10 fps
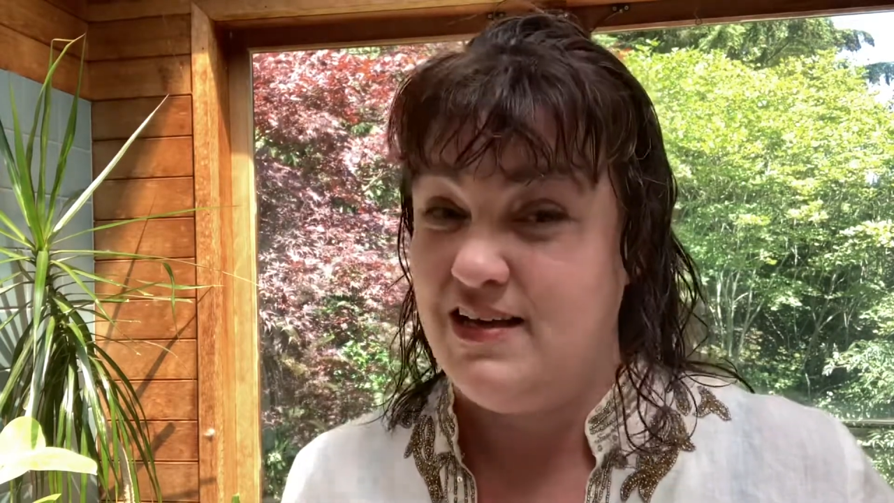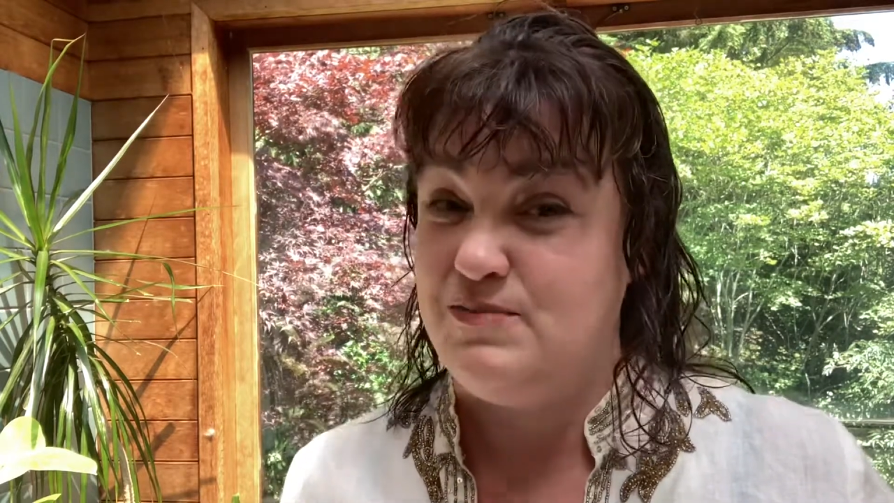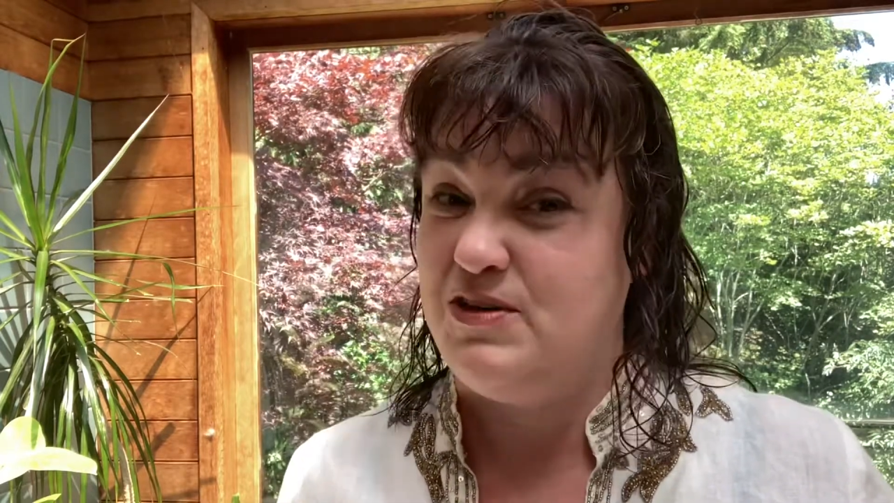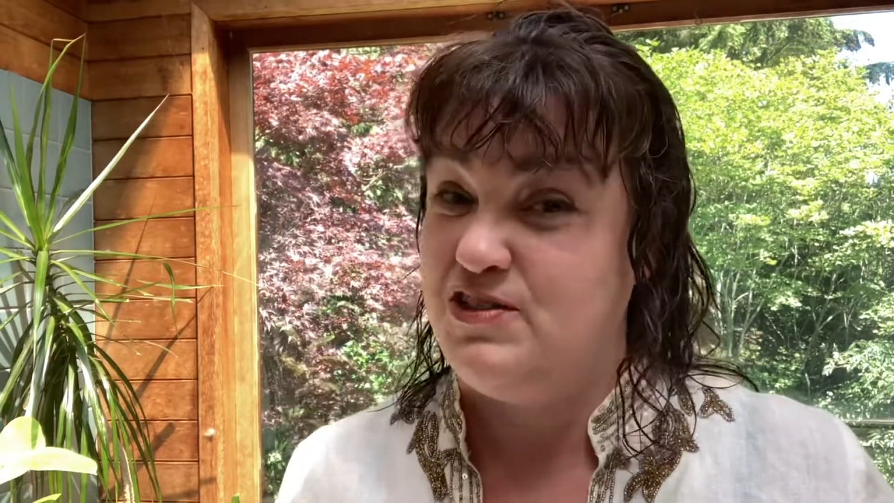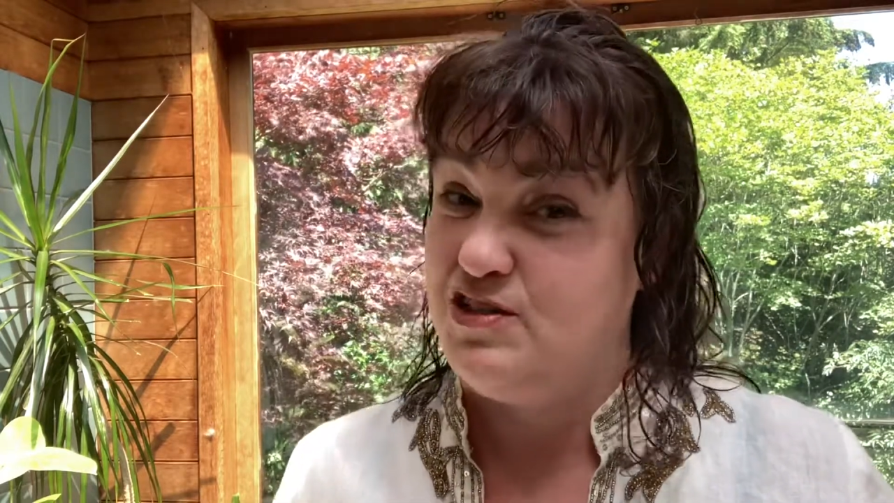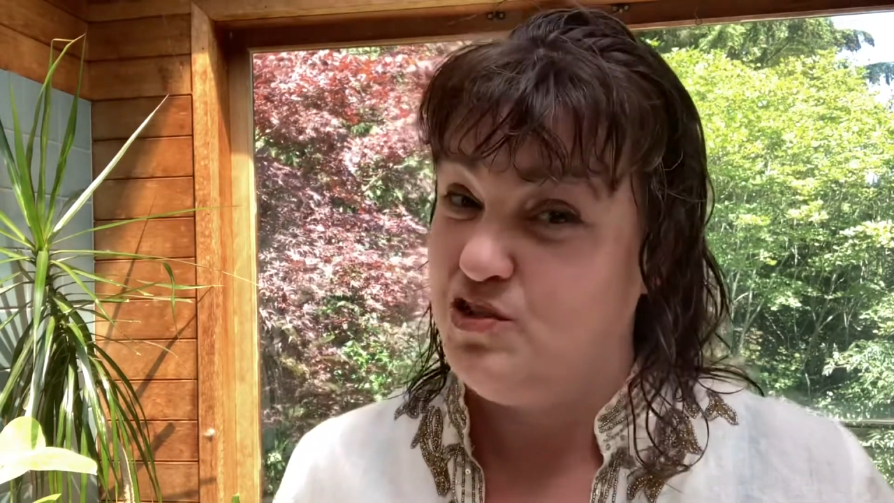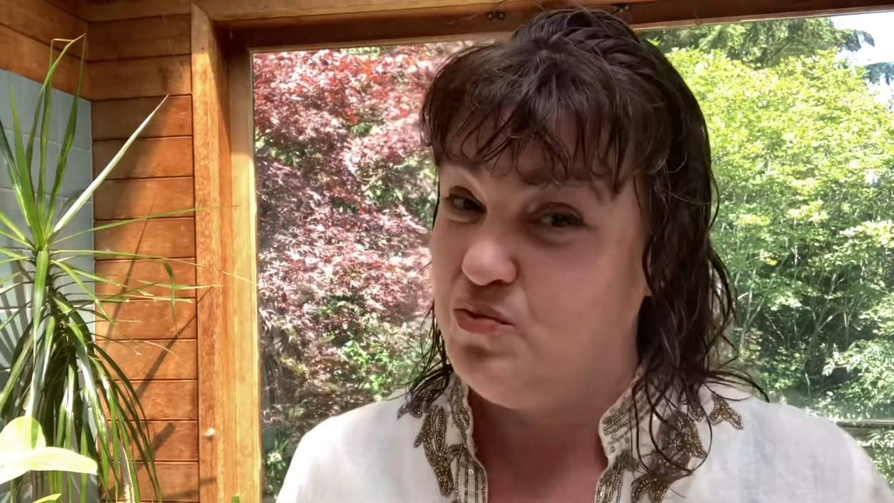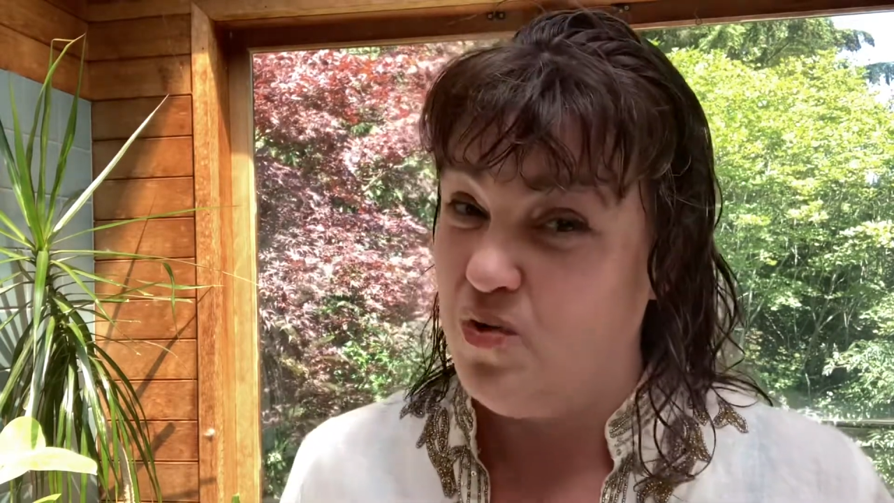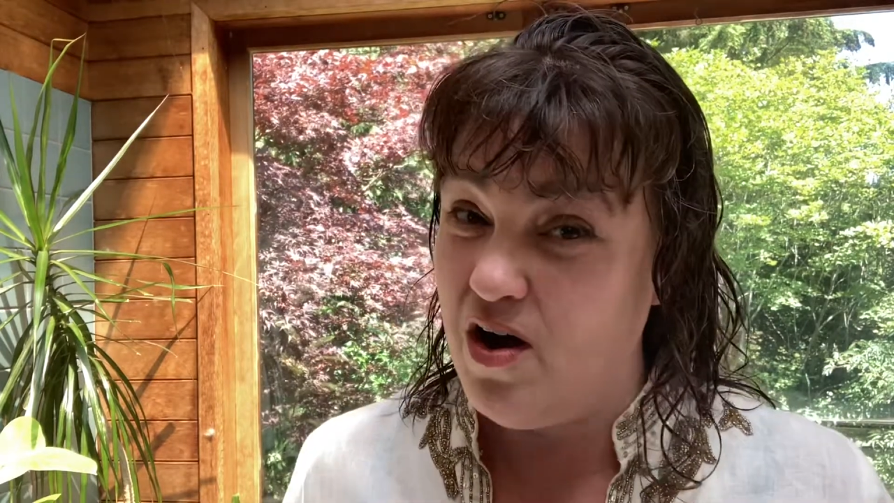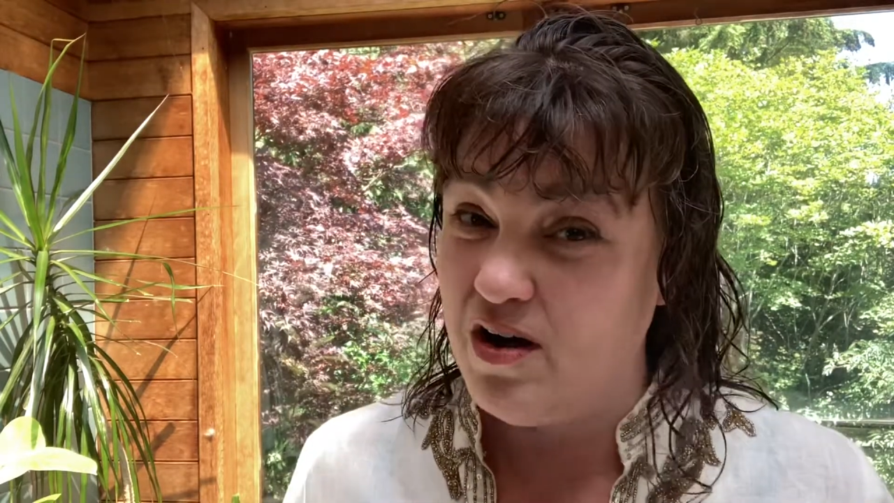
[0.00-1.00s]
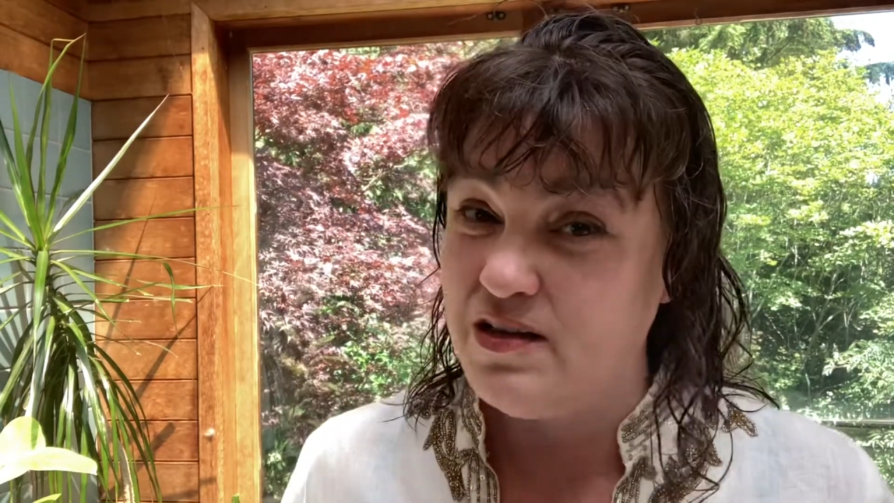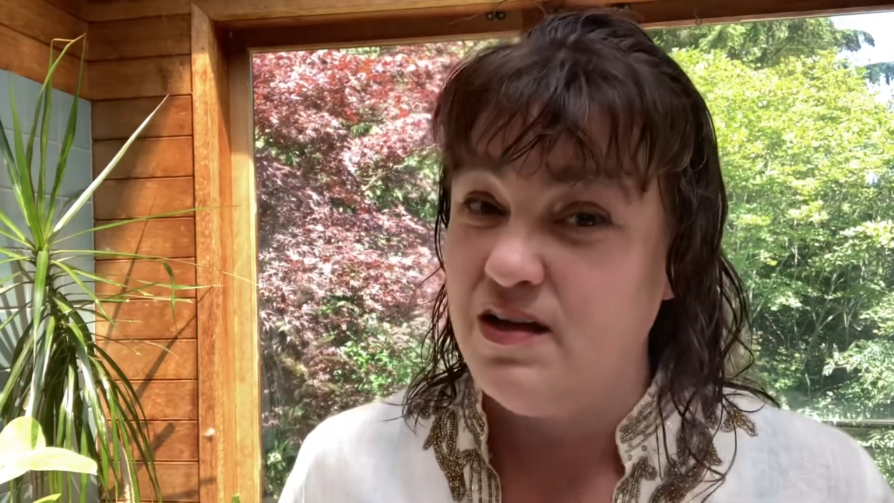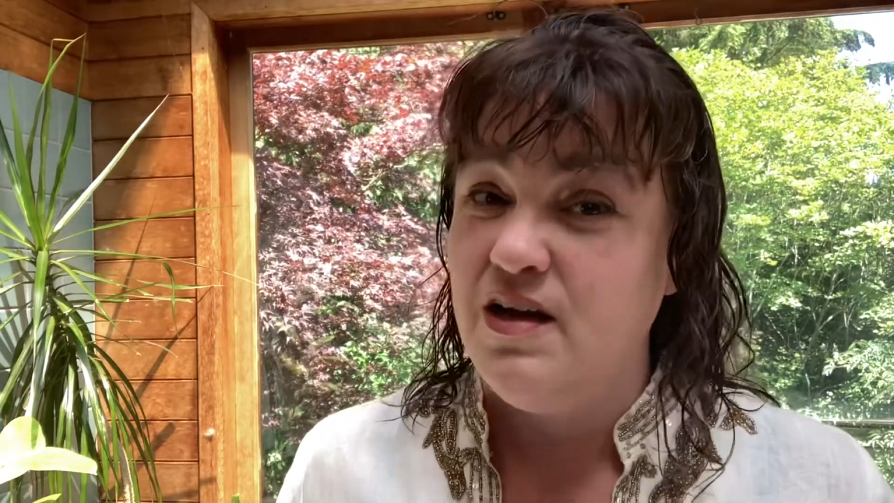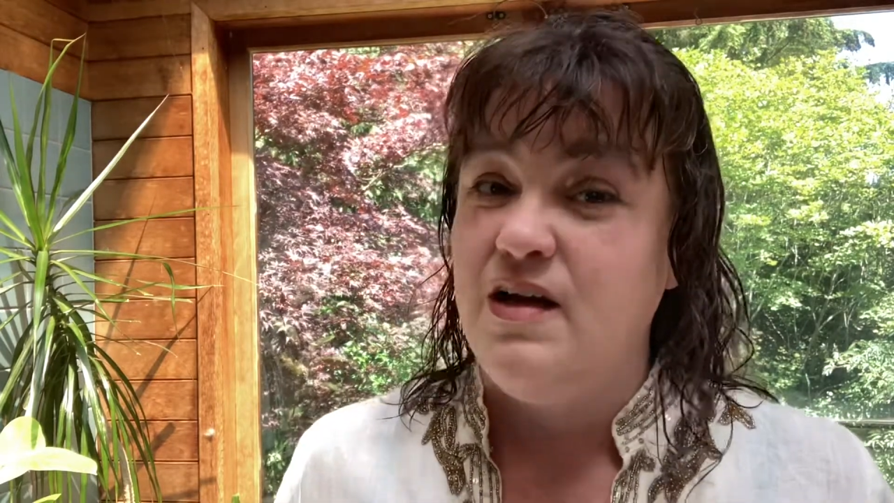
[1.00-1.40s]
as much as you want.